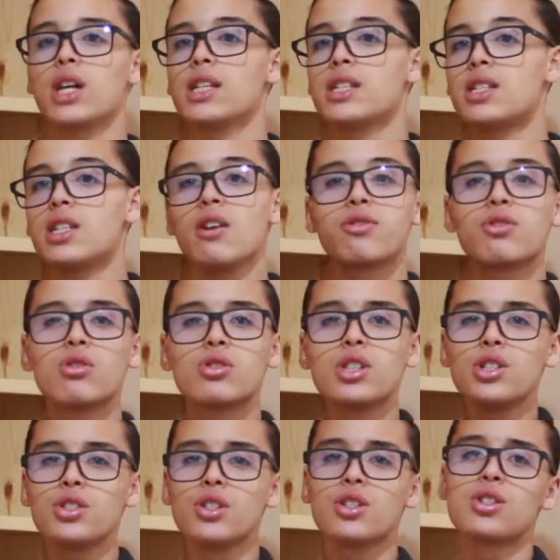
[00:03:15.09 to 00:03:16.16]
get
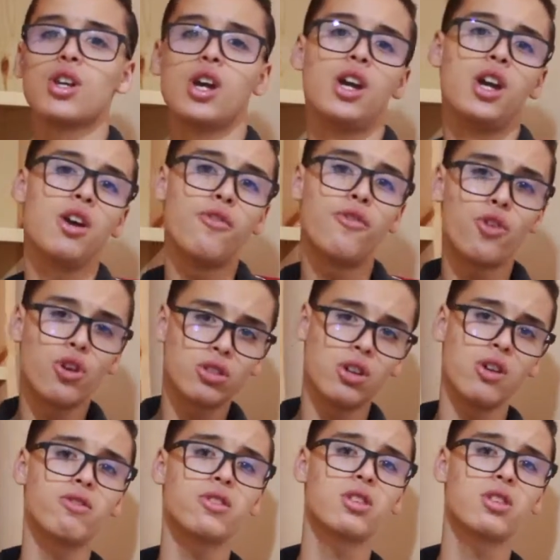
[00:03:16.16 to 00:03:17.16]
self-conscious in front of the